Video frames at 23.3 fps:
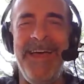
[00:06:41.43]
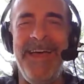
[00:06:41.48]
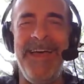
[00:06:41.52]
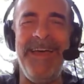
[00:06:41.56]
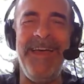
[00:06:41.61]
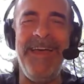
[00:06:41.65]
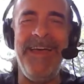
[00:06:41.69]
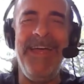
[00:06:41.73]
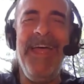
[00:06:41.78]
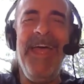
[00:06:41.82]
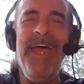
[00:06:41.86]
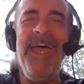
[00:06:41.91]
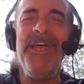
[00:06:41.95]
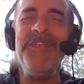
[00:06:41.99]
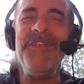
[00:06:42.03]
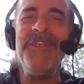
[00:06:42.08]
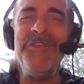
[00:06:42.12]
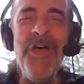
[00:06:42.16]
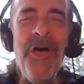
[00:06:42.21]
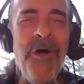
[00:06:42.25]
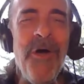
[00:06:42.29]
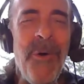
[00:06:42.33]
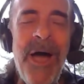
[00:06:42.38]
just kind of.
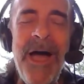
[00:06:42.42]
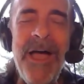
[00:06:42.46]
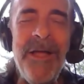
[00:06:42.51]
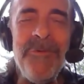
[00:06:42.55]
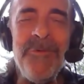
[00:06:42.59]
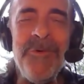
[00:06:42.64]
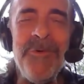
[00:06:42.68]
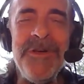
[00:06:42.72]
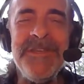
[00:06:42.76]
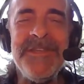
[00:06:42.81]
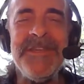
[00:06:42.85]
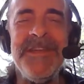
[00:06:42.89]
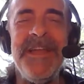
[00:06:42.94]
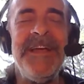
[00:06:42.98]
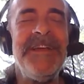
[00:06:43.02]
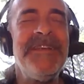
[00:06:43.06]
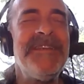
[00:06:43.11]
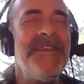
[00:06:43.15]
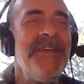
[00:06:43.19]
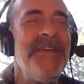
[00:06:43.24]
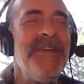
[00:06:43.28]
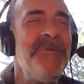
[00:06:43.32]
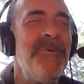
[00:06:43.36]
No, I wasn't. I
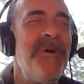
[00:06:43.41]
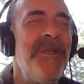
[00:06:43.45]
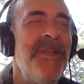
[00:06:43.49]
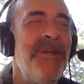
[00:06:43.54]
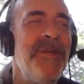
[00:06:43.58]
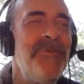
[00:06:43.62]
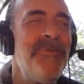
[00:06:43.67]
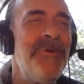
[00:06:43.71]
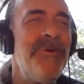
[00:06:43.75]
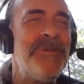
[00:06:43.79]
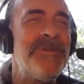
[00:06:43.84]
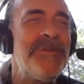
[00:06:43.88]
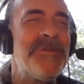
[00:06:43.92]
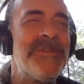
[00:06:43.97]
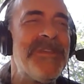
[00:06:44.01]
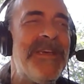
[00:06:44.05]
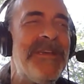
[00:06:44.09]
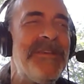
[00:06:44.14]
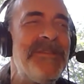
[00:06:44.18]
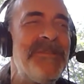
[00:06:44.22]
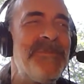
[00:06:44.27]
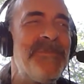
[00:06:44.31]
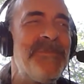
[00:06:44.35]
tell you what, I was
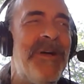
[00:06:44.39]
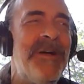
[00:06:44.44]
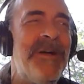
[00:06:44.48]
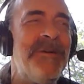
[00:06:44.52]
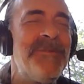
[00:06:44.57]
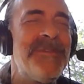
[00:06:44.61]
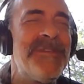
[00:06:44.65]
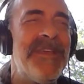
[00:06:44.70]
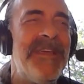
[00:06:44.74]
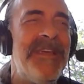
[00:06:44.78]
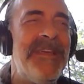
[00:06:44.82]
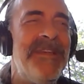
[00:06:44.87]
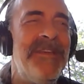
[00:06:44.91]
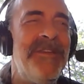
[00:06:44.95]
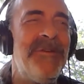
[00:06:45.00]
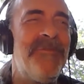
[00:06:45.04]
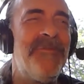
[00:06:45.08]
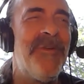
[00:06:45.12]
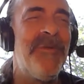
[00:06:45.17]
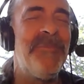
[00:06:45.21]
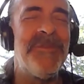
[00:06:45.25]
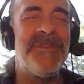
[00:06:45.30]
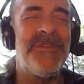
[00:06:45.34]

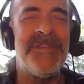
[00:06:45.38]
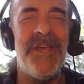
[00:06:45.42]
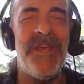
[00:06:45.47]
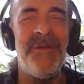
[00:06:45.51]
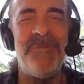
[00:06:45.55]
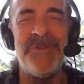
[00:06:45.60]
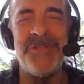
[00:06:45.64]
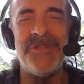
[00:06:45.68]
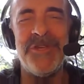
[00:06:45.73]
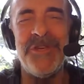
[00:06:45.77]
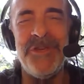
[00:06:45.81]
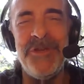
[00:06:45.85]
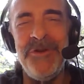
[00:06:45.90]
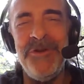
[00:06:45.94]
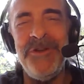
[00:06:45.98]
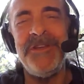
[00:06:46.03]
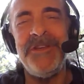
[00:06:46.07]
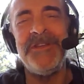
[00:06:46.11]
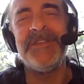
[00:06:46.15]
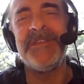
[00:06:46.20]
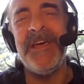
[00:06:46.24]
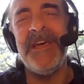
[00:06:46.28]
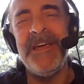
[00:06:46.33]
from the cybersecurity
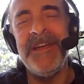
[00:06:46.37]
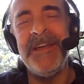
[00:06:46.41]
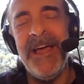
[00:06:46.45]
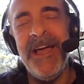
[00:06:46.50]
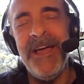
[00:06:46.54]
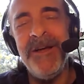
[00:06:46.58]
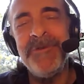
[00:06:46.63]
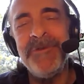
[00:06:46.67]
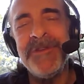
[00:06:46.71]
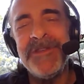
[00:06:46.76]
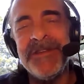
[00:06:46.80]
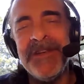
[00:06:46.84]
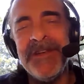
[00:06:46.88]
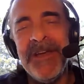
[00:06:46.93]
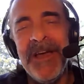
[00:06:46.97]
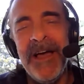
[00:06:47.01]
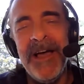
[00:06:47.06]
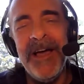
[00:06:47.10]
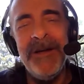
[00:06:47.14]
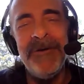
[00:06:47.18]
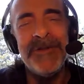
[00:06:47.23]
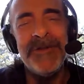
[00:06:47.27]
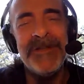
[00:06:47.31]
side. I
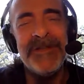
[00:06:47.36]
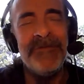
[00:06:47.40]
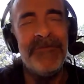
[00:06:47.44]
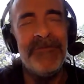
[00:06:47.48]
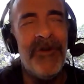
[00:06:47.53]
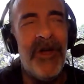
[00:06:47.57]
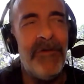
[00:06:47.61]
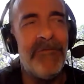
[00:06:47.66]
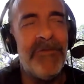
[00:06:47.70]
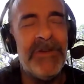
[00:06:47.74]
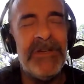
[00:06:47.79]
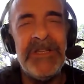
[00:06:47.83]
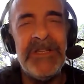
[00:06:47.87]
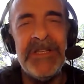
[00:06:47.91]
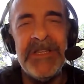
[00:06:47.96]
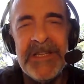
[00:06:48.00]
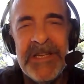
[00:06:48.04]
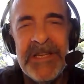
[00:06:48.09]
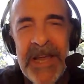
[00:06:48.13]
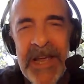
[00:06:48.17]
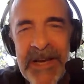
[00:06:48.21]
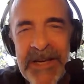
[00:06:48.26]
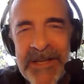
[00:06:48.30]
was involved in
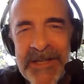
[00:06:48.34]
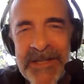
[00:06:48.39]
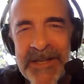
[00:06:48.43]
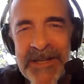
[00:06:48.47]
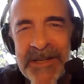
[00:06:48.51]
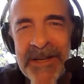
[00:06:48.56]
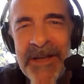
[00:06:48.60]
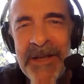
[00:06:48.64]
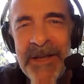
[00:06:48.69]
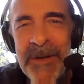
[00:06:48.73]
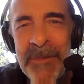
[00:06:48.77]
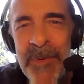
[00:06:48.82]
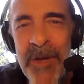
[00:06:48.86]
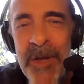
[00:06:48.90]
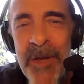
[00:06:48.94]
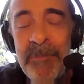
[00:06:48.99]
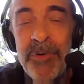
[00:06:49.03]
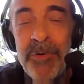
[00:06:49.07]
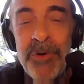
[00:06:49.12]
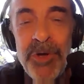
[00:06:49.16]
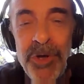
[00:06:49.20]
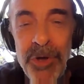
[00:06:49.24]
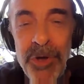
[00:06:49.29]
detecting
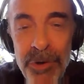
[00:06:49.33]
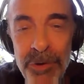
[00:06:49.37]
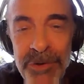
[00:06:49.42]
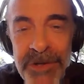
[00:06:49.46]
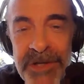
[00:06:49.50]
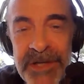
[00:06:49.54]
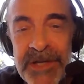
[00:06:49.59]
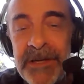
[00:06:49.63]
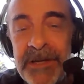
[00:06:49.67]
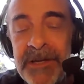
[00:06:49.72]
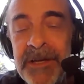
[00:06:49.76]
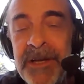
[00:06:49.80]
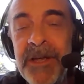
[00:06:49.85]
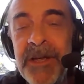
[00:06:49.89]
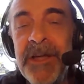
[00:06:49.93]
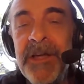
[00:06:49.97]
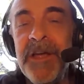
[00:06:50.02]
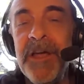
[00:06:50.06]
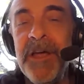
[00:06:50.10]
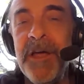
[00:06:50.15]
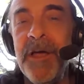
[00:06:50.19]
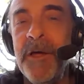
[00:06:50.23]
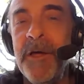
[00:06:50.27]
people using
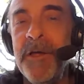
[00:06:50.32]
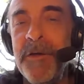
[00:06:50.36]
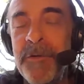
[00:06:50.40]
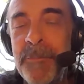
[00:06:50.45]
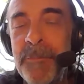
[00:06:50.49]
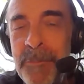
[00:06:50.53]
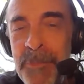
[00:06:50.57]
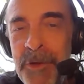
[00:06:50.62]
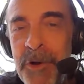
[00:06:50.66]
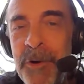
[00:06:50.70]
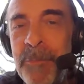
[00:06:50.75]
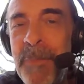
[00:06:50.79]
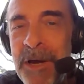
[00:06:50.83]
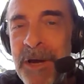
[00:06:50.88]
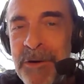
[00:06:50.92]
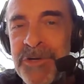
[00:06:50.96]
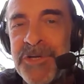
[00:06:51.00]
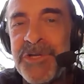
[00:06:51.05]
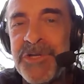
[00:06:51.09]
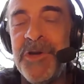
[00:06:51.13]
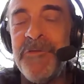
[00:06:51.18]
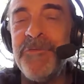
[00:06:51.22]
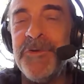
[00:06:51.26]
their
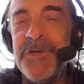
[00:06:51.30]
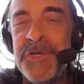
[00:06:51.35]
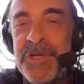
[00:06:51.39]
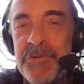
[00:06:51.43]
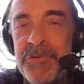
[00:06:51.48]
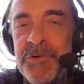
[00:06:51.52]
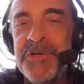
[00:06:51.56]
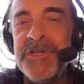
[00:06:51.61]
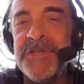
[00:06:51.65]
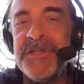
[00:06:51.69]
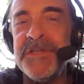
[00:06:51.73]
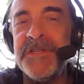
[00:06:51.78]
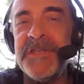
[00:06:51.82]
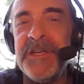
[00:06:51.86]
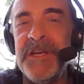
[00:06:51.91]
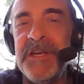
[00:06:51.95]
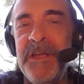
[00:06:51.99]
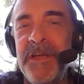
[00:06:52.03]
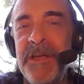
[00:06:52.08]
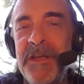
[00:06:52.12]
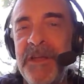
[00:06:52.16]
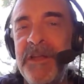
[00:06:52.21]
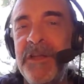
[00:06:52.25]
Microsoft resources
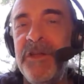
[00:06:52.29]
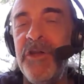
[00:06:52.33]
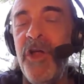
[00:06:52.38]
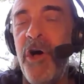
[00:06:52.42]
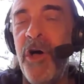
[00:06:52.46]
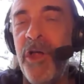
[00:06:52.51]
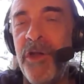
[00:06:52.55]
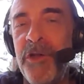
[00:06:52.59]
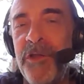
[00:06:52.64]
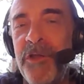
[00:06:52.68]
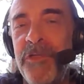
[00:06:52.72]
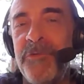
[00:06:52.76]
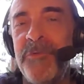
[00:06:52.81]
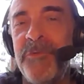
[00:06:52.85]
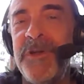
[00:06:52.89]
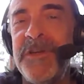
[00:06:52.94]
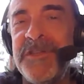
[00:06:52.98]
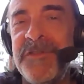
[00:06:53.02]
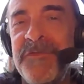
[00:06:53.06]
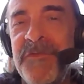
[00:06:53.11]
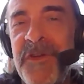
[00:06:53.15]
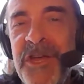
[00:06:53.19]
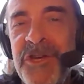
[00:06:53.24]
in an
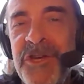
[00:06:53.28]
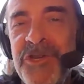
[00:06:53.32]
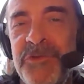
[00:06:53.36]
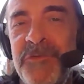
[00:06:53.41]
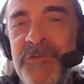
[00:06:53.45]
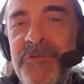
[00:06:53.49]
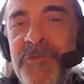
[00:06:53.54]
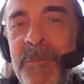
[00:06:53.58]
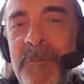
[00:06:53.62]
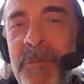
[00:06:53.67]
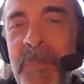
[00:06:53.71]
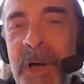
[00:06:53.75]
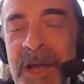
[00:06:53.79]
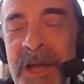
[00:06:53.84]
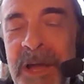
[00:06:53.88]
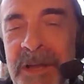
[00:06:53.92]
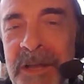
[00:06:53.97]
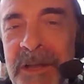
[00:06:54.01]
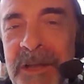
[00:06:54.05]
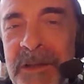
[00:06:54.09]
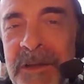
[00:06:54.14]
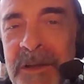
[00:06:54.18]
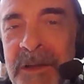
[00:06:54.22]
unauthorized fashion for
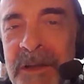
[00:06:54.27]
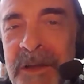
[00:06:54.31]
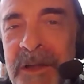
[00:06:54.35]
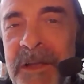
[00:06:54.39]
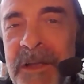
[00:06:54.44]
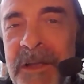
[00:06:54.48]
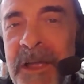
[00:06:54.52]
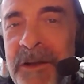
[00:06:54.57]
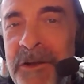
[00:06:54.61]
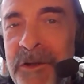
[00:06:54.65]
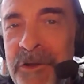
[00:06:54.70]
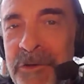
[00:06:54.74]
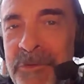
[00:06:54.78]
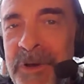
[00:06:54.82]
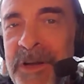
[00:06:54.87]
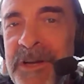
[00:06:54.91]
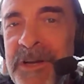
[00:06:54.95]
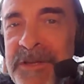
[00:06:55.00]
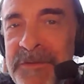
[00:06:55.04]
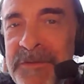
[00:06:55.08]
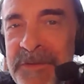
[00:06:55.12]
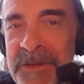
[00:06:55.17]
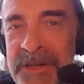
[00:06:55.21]
mining and other
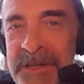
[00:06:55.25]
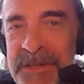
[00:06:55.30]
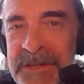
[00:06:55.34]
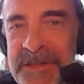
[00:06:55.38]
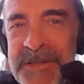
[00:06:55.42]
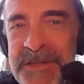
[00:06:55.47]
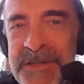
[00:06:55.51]
activities.